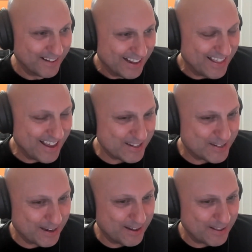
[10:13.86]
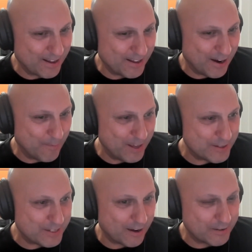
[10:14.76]
that's we
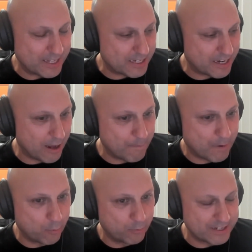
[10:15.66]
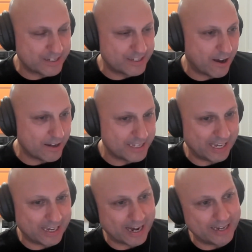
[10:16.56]
used to go to this club called the
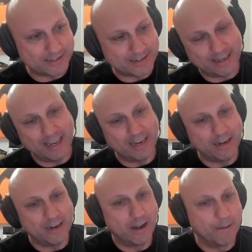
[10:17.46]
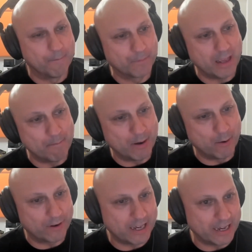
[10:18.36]
Starting Gate in
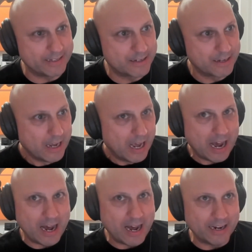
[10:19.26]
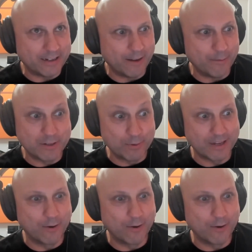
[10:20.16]
Milton Keynes, and it was also